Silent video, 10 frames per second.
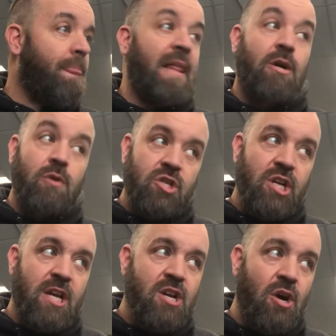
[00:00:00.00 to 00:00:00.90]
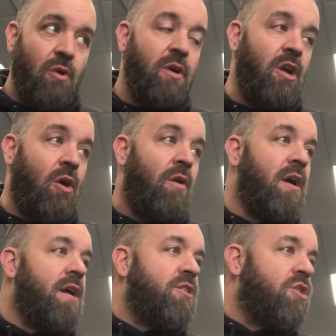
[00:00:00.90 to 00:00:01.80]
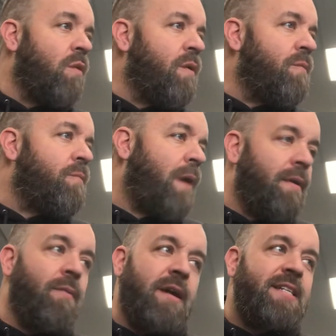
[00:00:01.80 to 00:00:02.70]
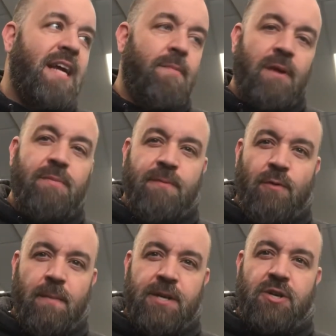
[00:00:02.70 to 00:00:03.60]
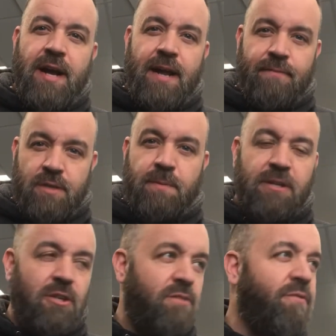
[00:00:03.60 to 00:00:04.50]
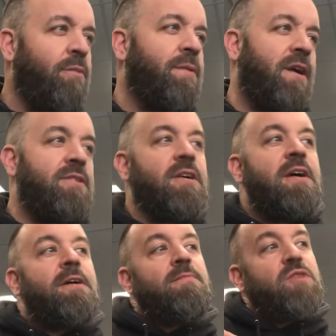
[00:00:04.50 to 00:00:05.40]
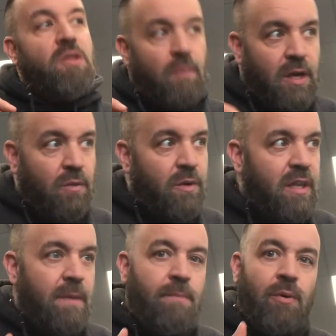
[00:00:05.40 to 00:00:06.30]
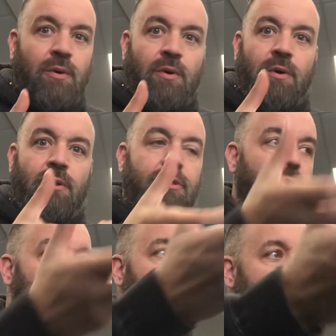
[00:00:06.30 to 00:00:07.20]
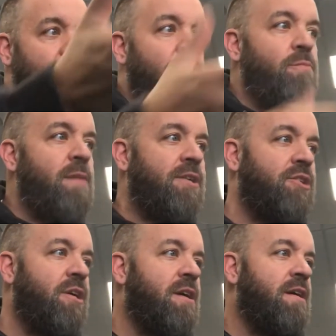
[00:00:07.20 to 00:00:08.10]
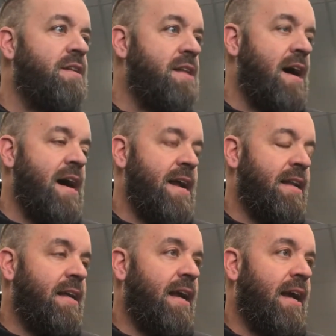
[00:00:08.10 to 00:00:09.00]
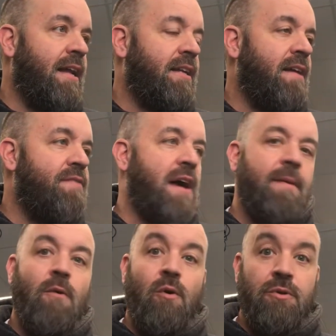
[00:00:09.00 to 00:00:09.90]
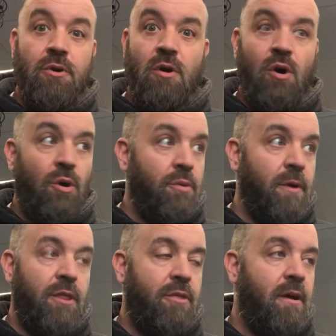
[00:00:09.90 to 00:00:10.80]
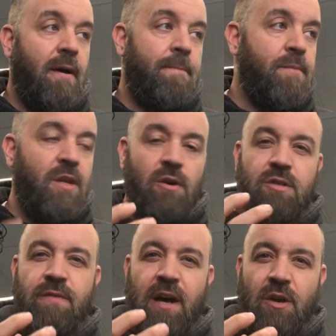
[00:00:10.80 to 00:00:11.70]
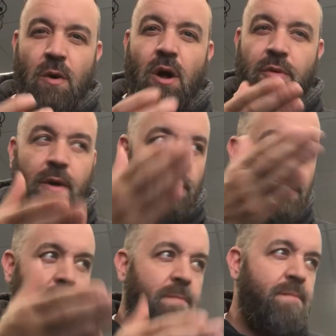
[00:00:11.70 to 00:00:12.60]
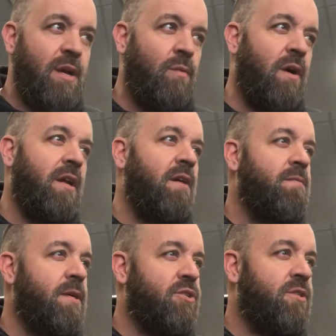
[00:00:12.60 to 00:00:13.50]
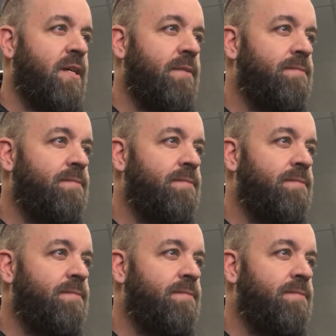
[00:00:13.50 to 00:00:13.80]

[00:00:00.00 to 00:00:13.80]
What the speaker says: crescendo, so we'll probably want to take a breath before measure 8, especially as flute players, so that we can really pull through to measure 9 and give that whole note all the way, its value all the way through to beat 1 of measure 10.